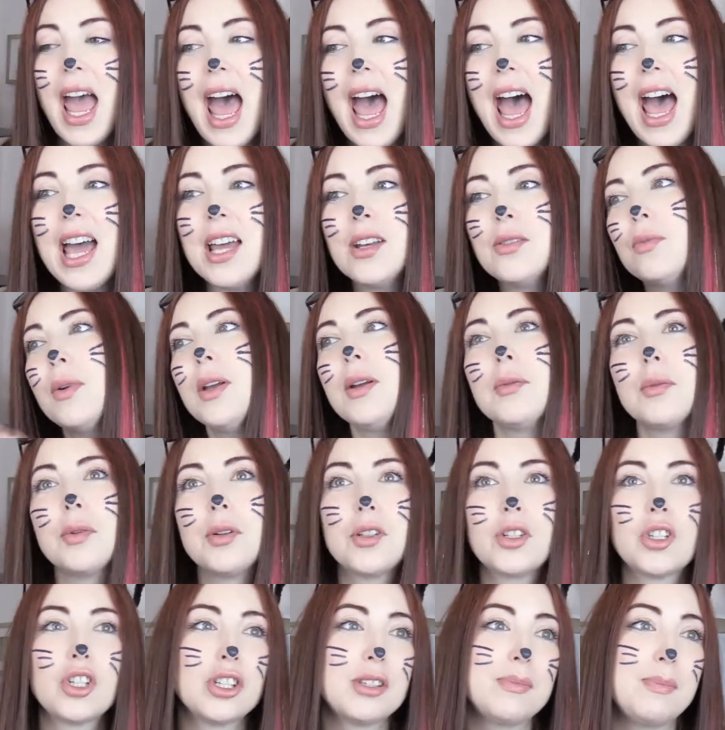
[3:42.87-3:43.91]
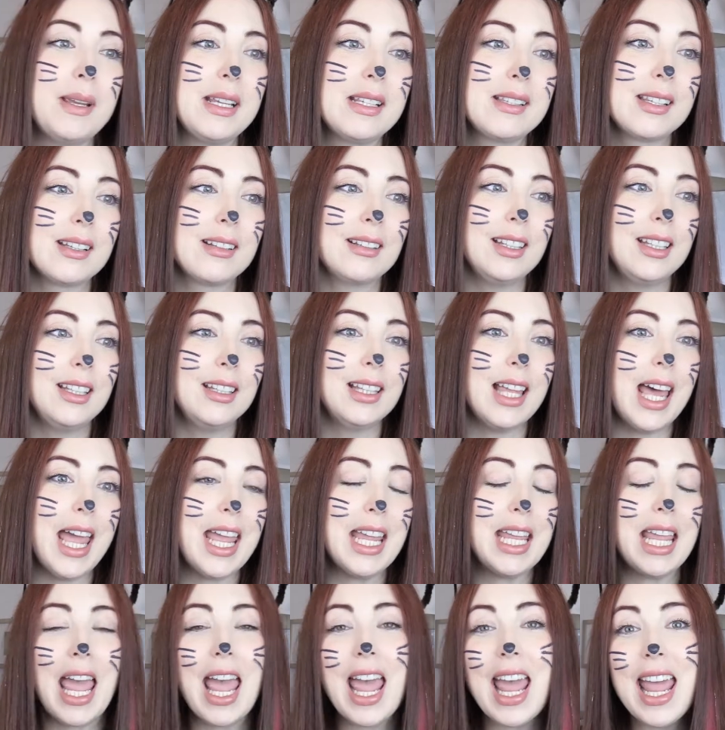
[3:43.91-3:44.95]
And we were just basically
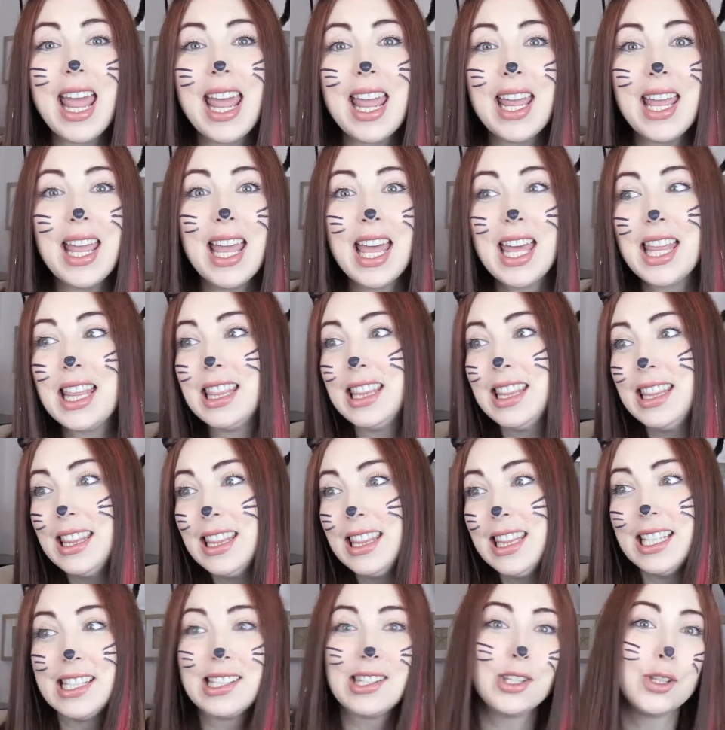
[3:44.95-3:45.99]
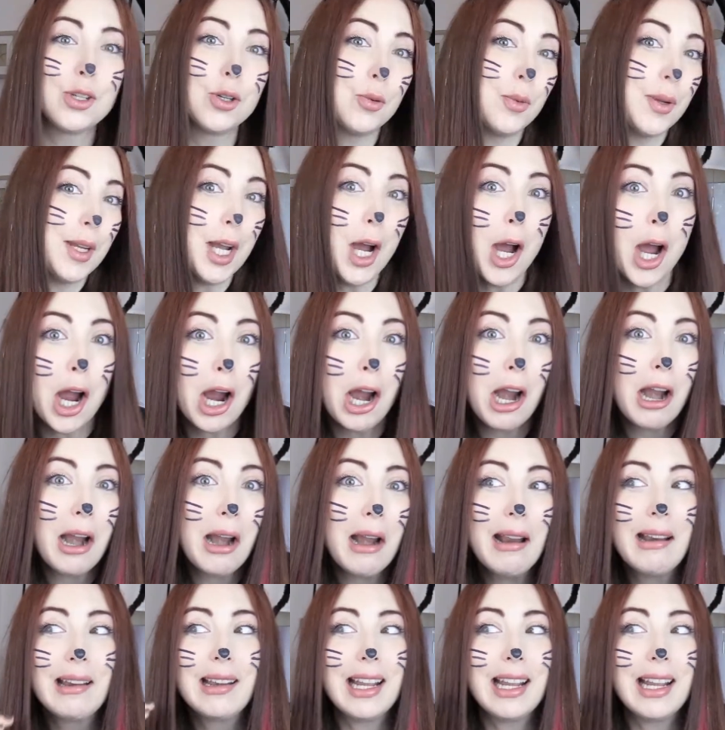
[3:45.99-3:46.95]
like, hey, this is who we are.